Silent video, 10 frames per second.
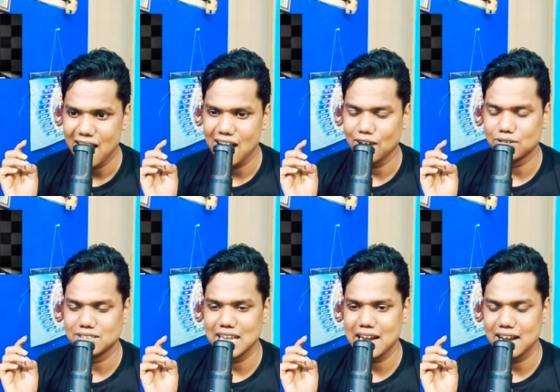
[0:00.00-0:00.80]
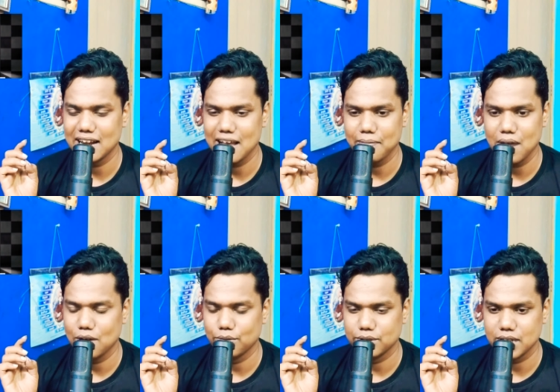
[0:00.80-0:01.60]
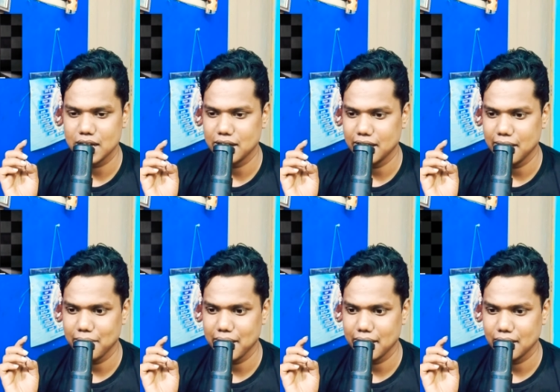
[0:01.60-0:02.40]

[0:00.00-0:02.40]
Outstanding rap. Outstanding rap, man.